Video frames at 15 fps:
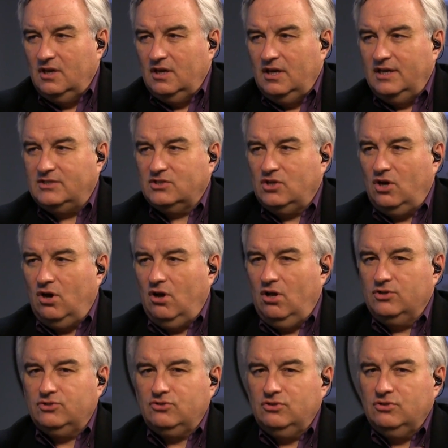Yeah. It's
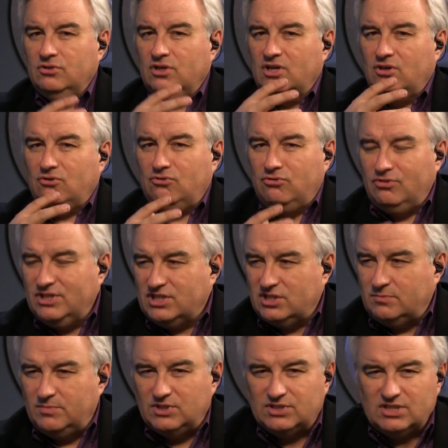called
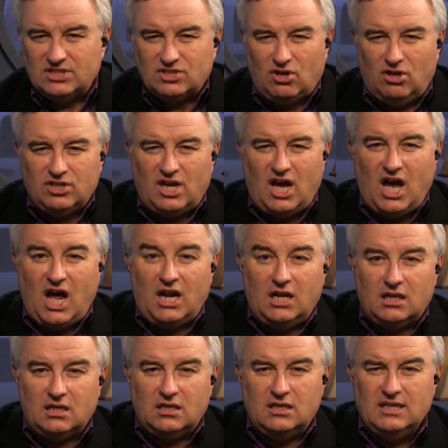Christmas. It's called no,
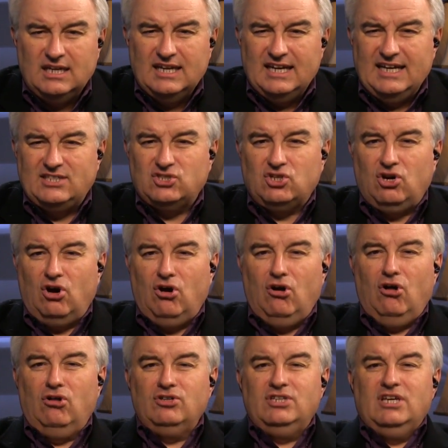Hanukkah. Well, it's
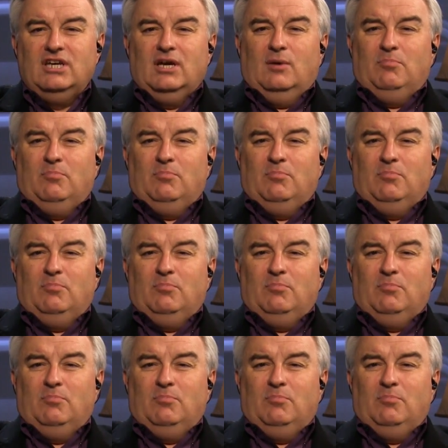called.